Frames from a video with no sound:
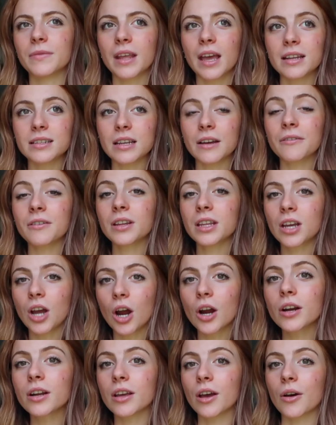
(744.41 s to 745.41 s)
And definitely
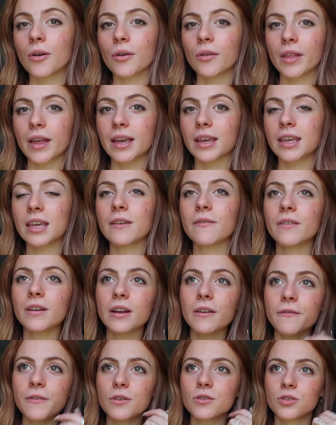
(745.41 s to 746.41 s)
cardio. Like,
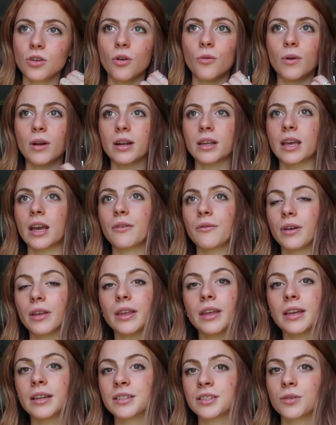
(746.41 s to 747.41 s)
even if you don't want to get
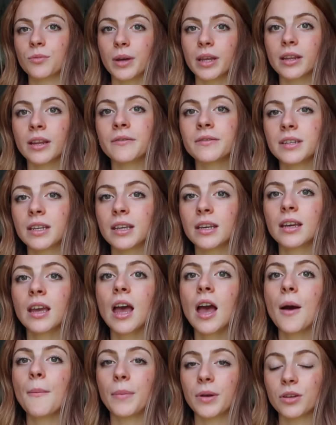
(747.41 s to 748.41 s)
really into
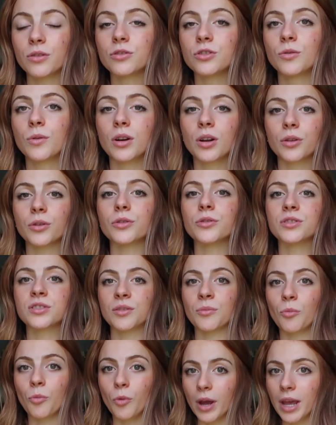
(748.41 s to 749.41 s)
weightlifting, but you do want to lose
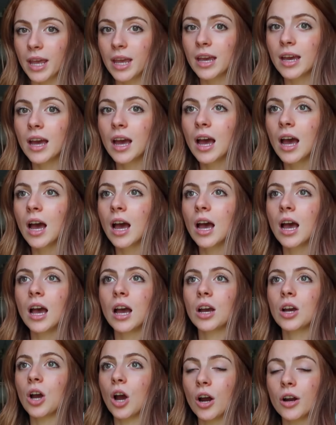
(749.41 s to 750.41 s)
some weight,
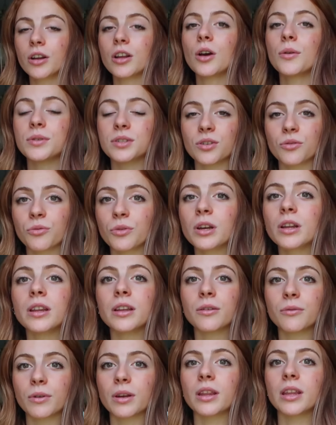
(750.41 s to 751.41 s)
cardio is a
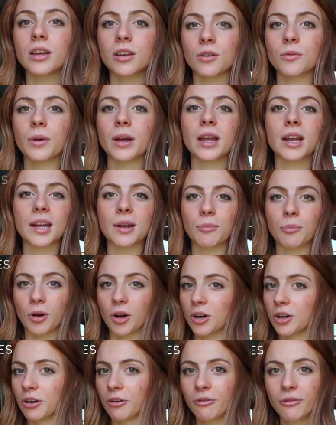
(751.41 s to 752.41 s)
really, really good way to
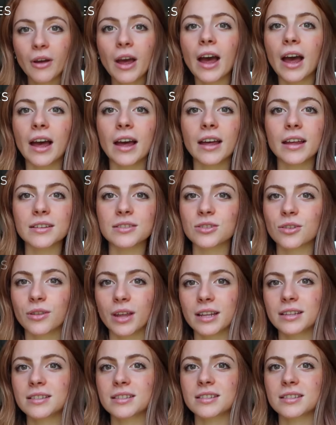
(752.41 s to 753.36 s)
burn your fat. And so